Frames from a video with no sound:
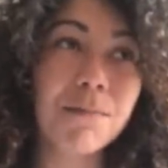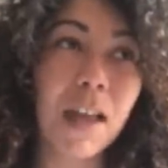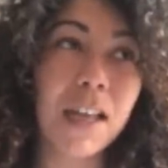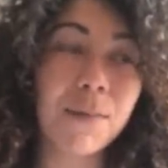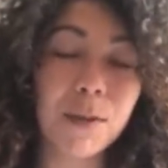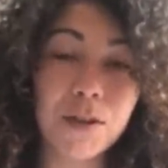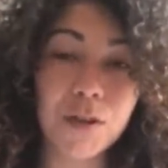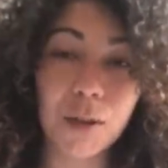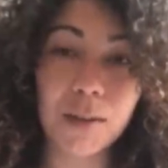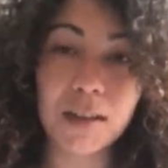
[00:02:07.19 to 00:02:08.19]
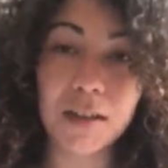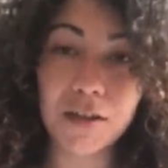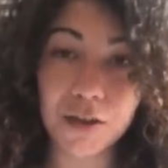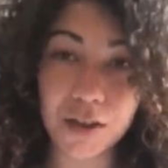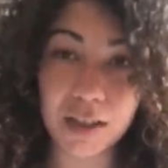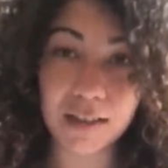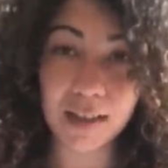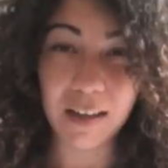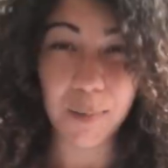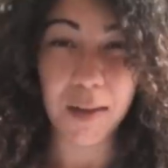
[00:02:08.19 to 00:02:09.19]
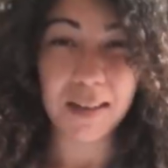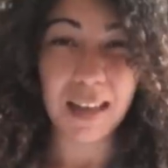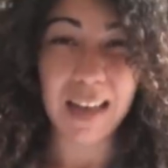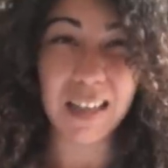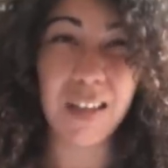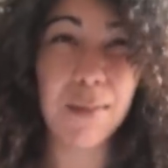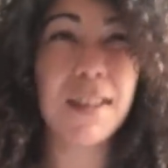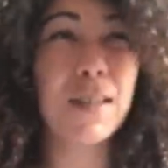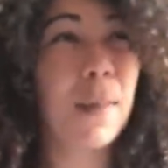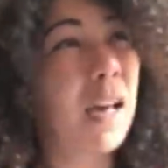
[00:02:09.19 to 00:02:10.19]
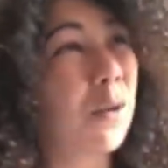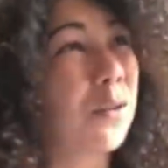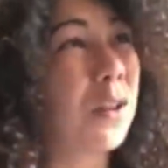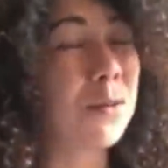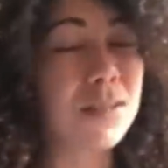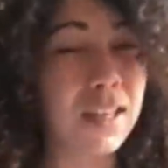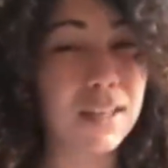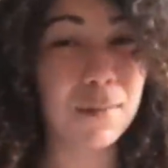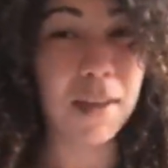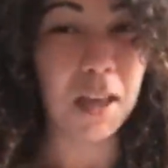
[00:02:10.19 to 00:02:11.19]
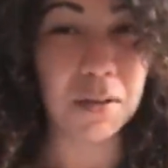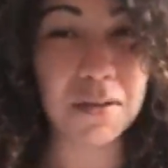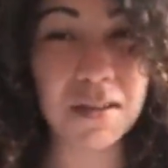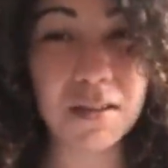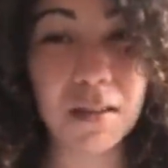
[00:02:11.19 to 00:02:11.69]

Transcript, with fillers: I have been shouted in the streets, I have been attacked, I have been spat on outside my house.